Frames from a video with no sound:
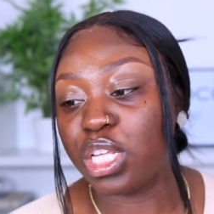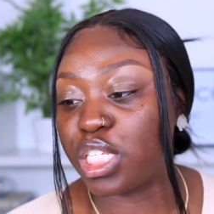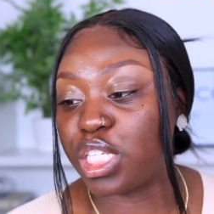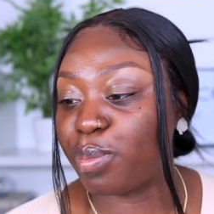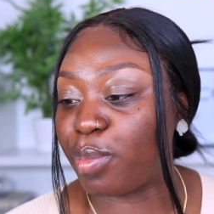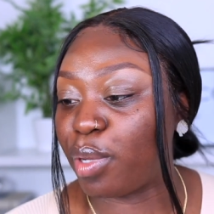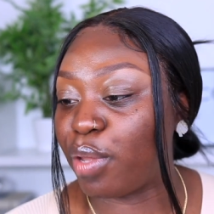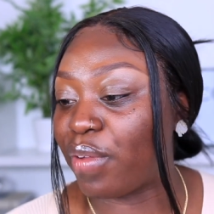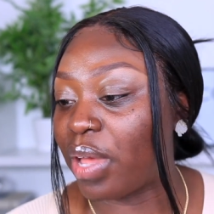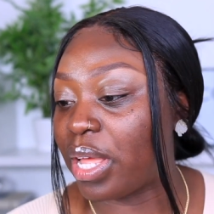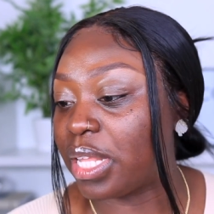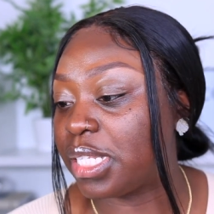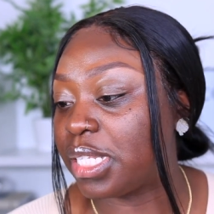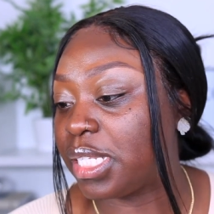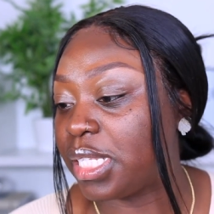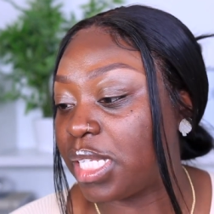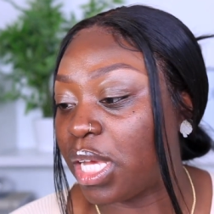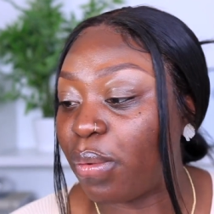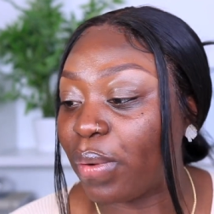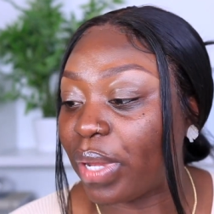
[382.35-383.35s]
smooth and
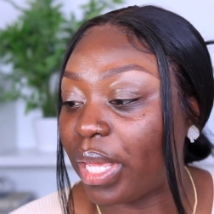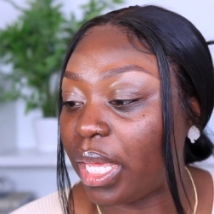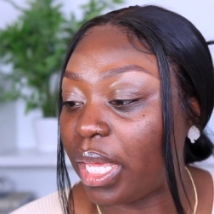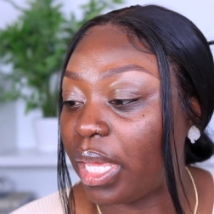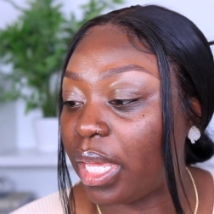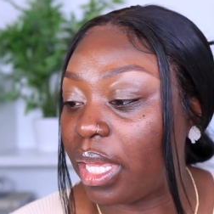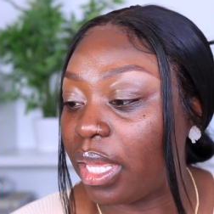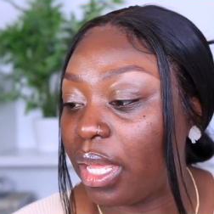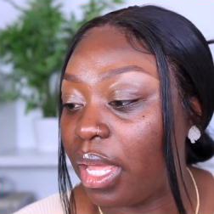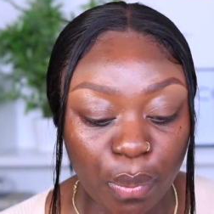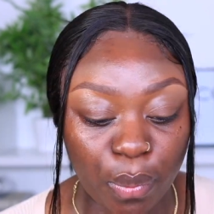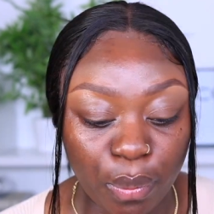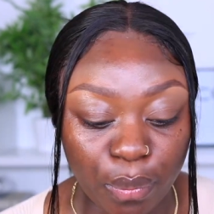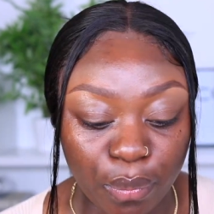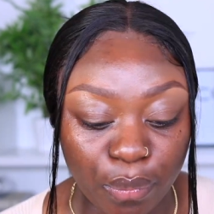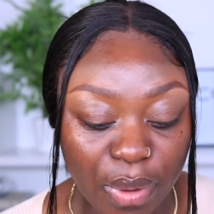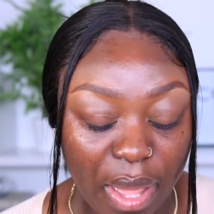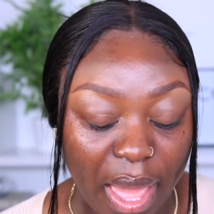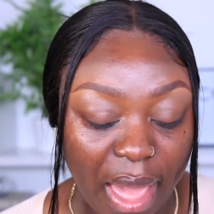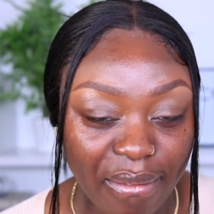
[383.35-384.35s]
silky
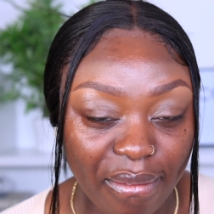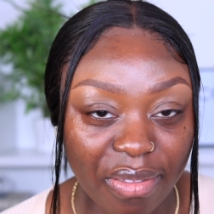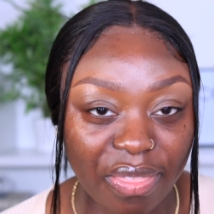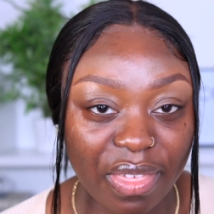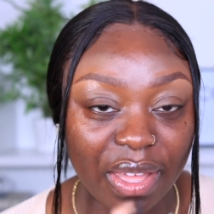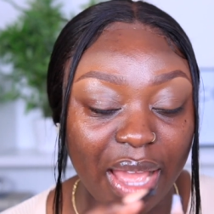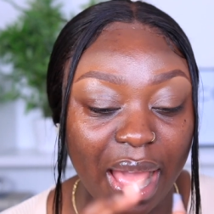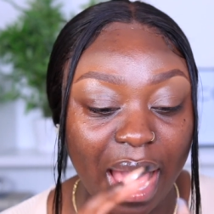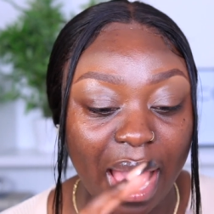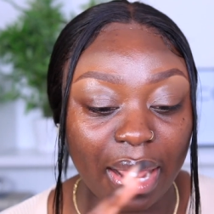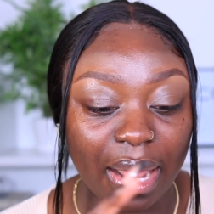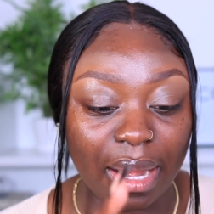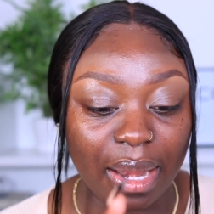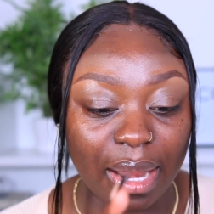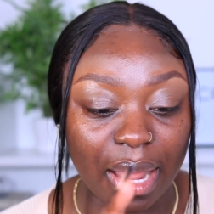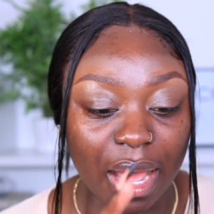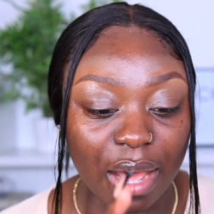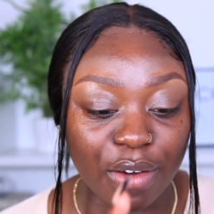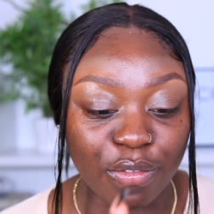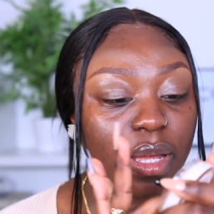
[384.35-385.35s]
oh everything i
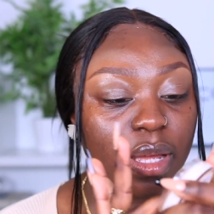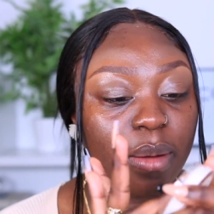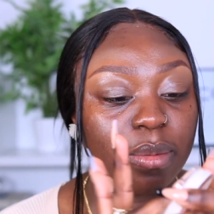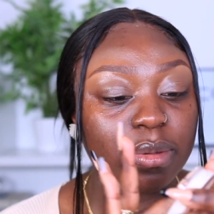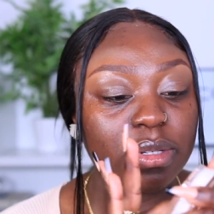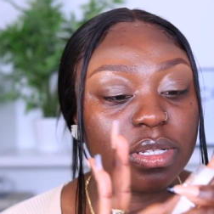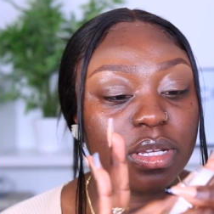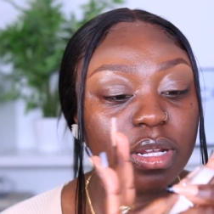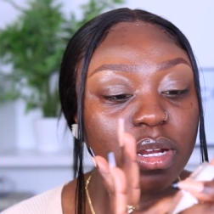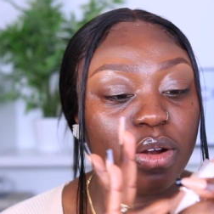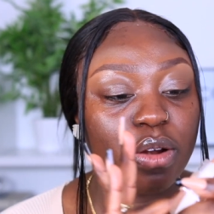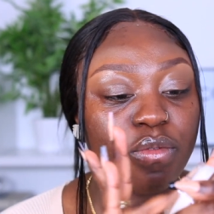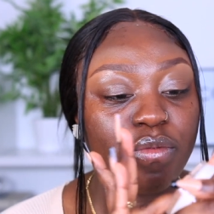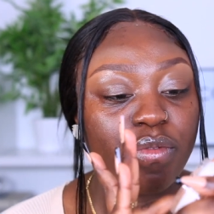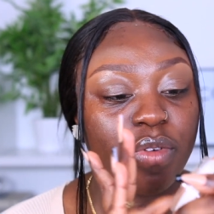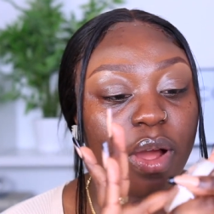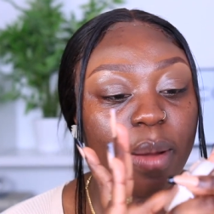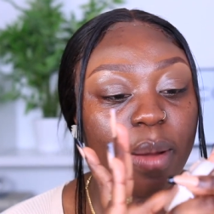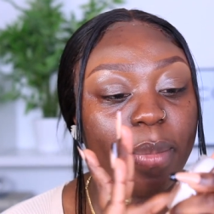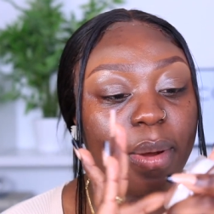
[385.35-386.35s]
love i'm just gonna
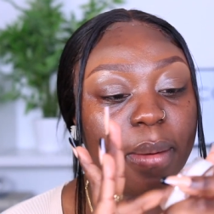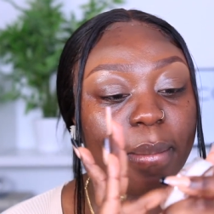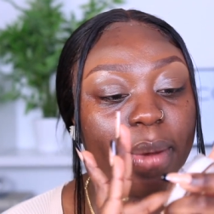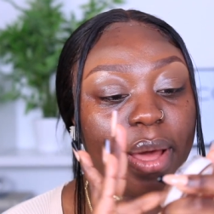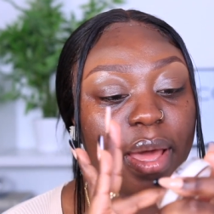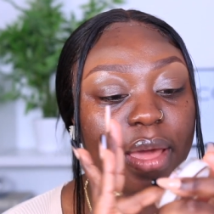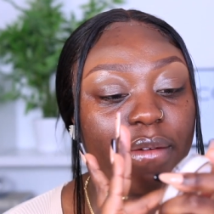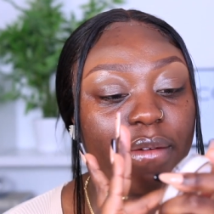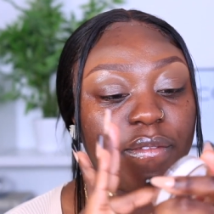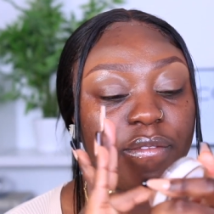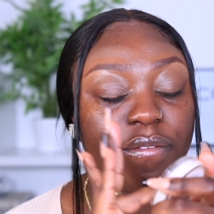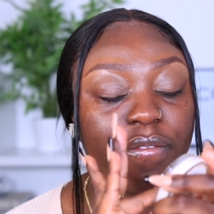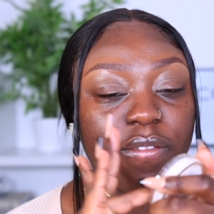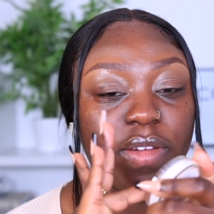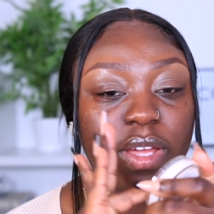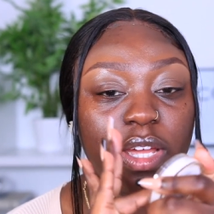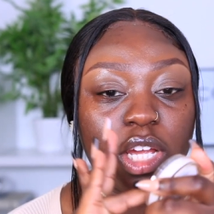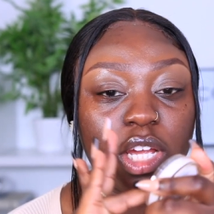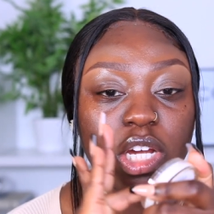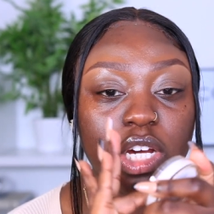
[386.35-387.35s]
rub my
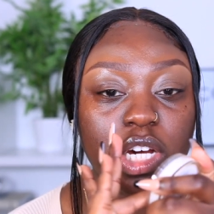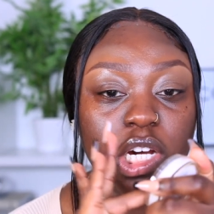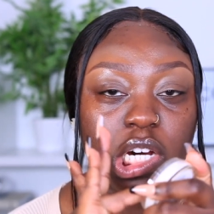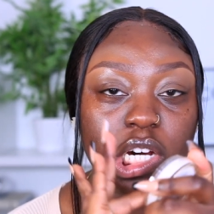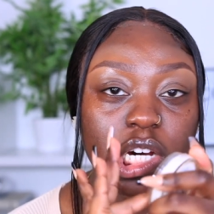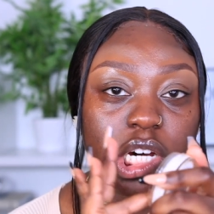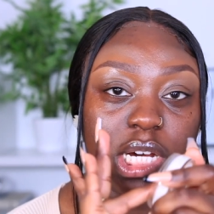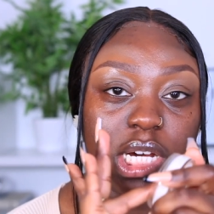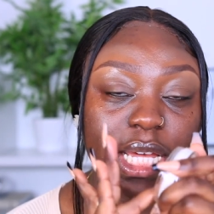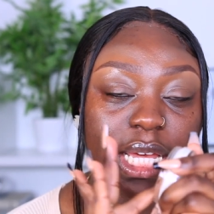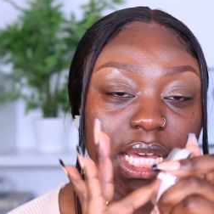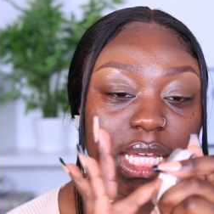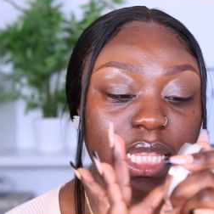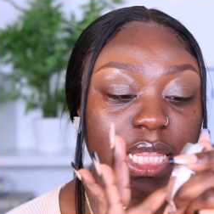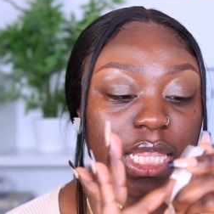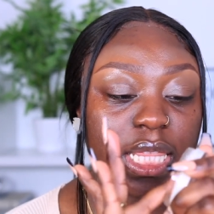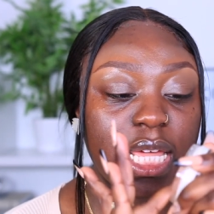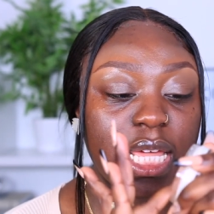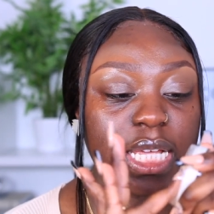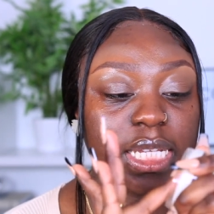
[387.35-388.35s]
finger
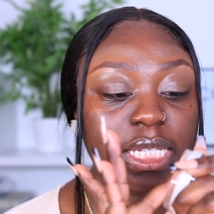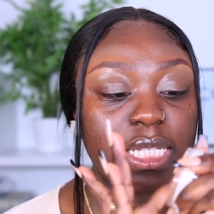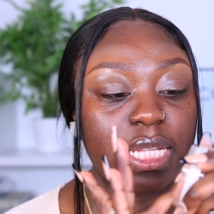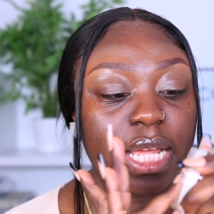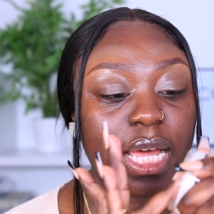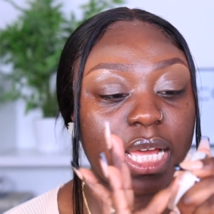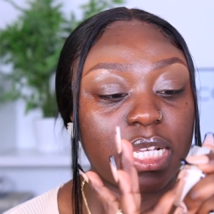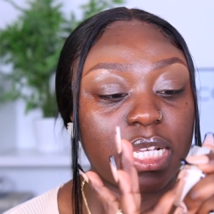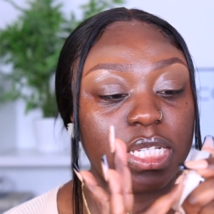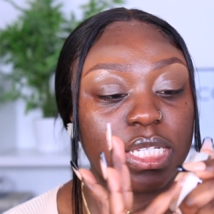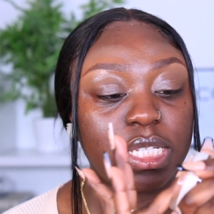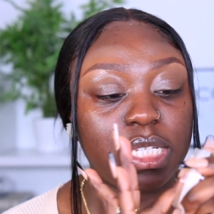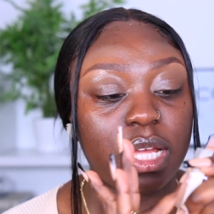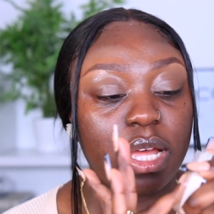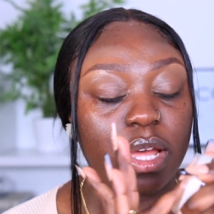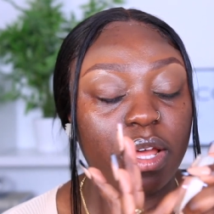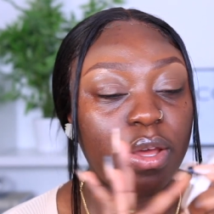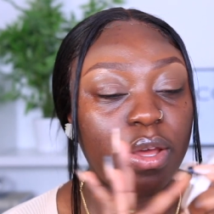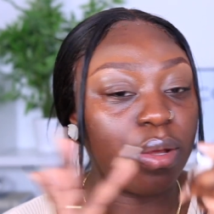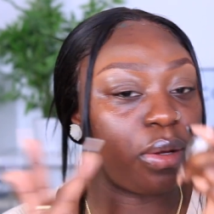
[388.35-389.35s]
in this like
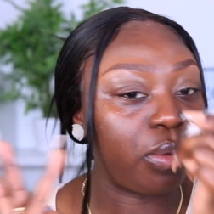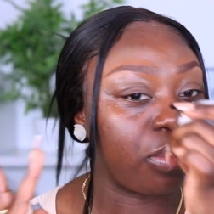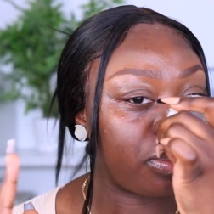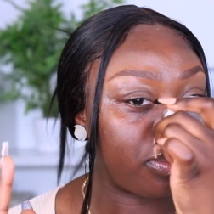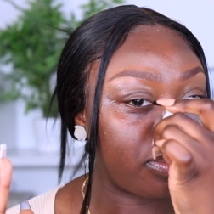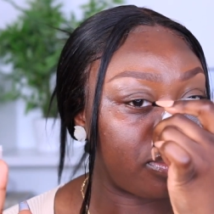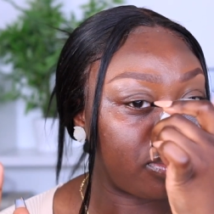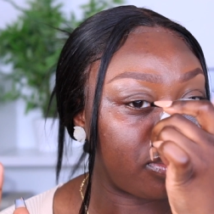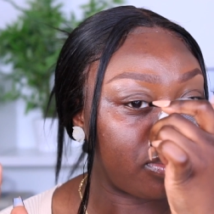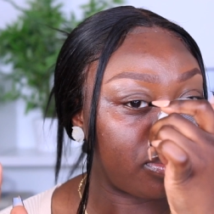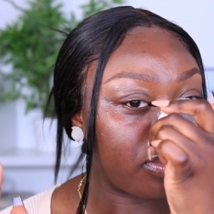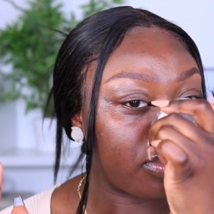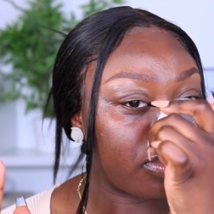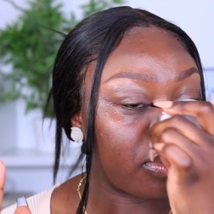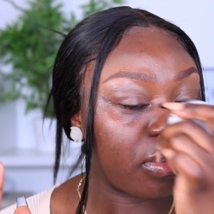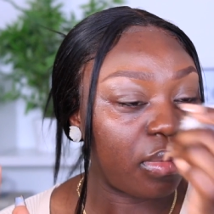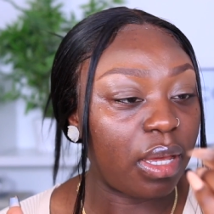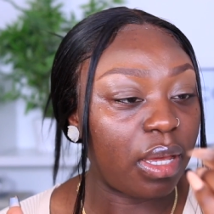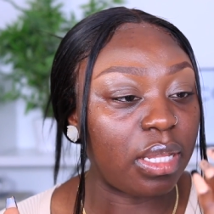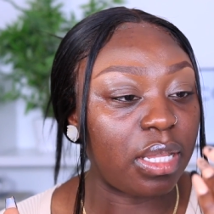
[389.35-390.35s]
so
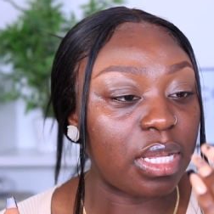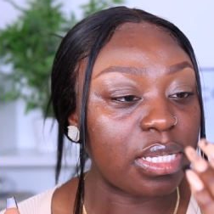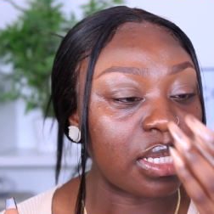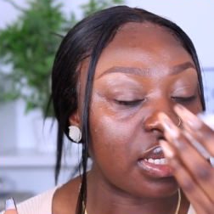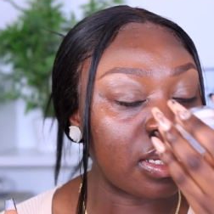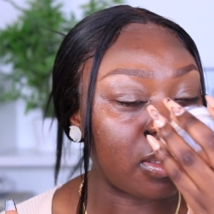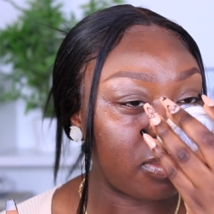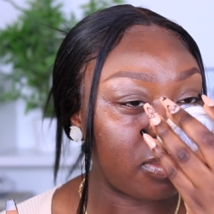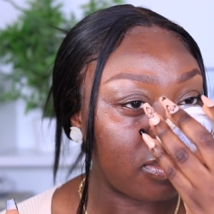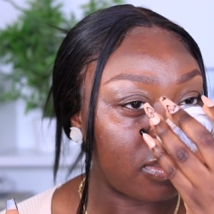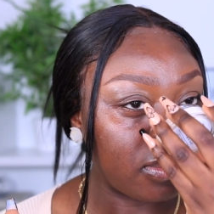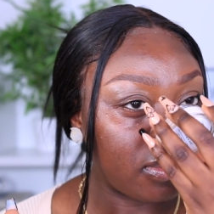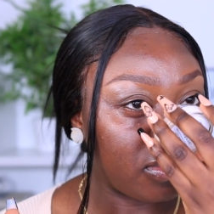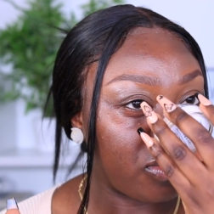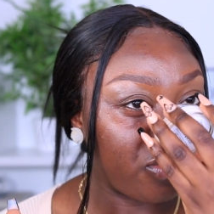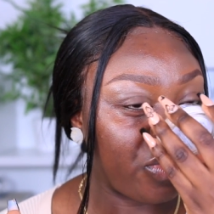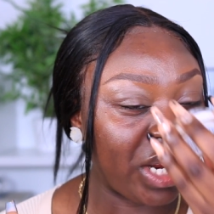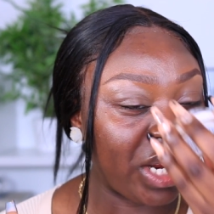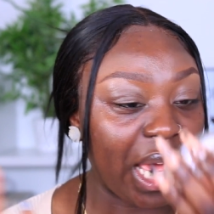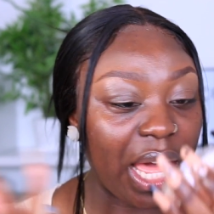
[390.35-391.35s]
it doesn't
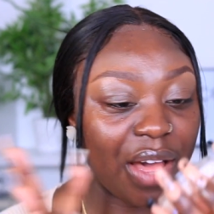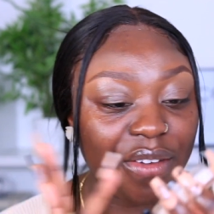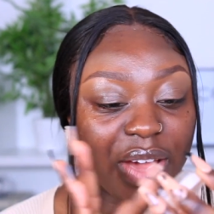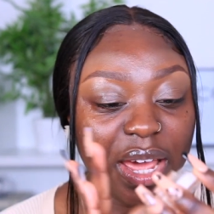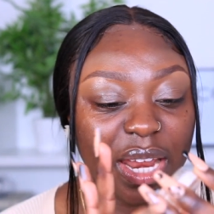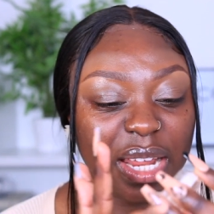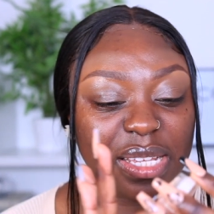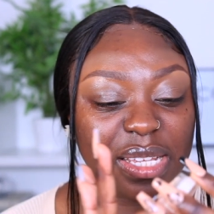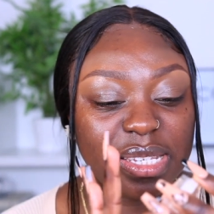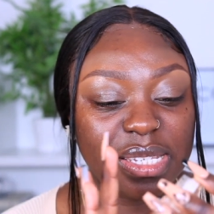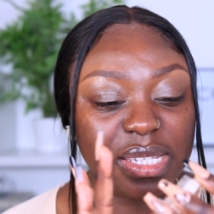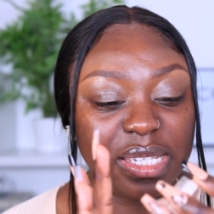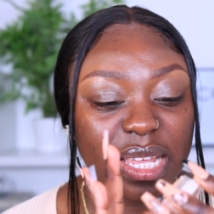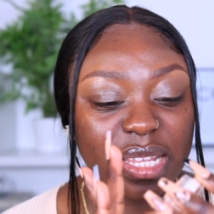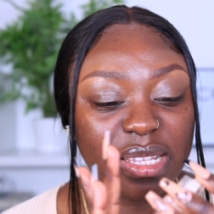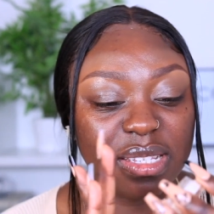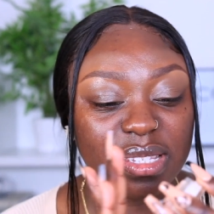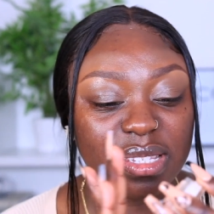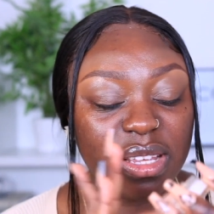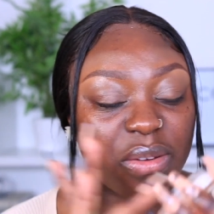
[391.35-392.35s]
really have any
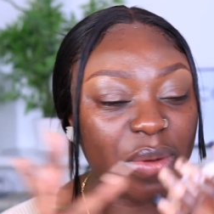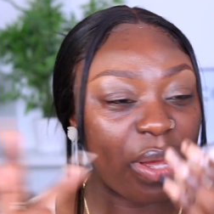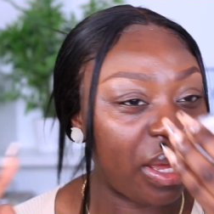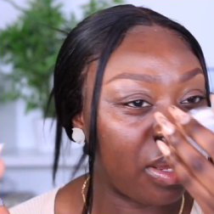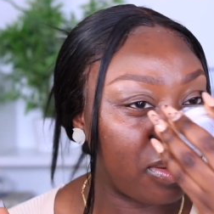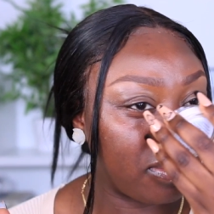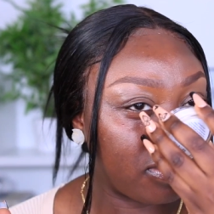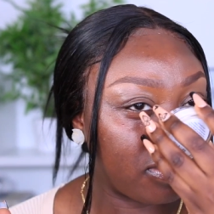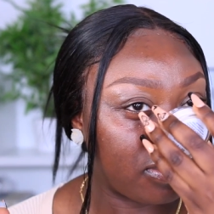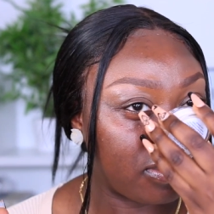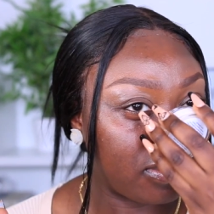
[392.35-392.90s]
scent to it